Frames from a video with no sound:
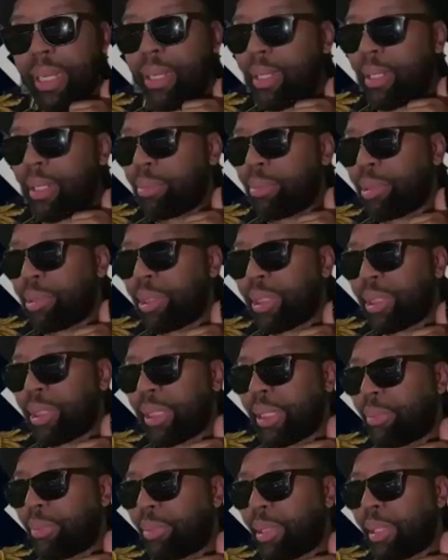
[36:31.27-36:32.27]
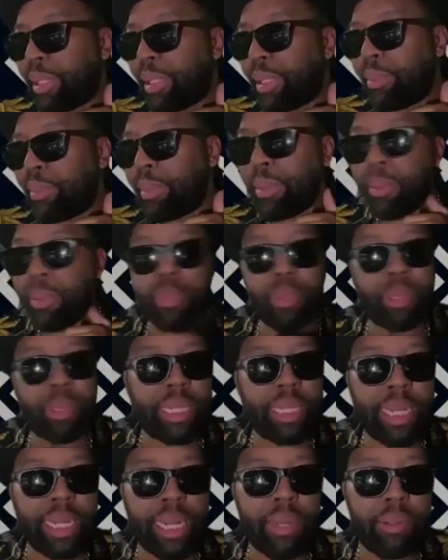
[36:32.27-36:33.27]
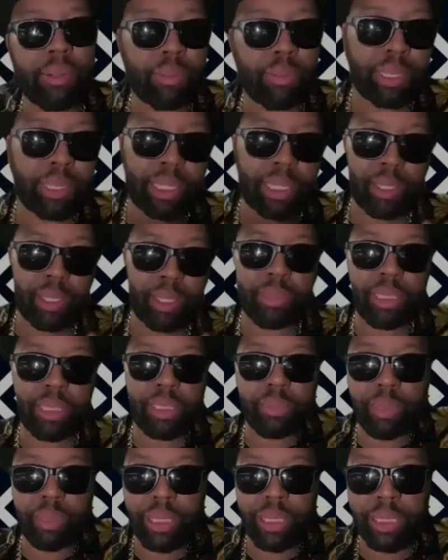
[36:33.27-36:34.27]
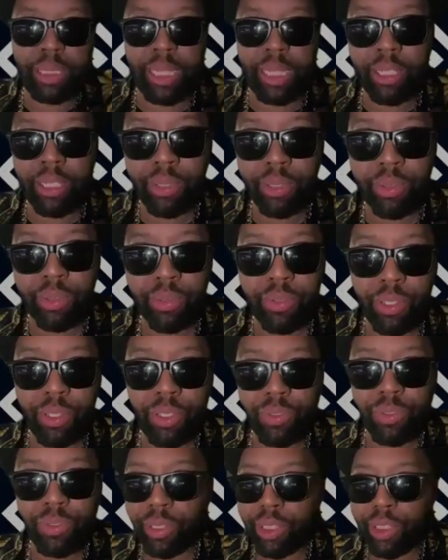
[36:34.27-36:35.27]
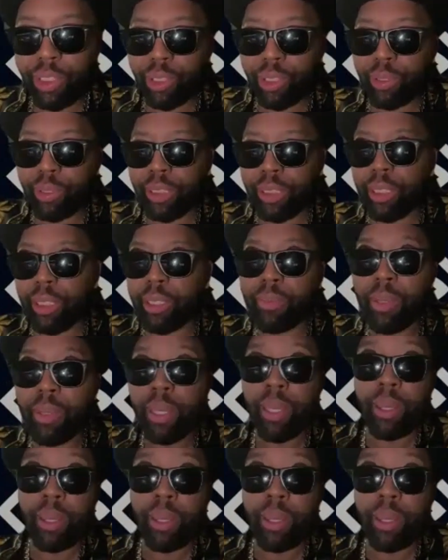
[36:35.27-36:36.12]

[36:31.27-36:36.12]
I, I appreciate that, brother. I'm, I'm going to put that out. I'm going to clip this and put this out in the universe for you, too, because um,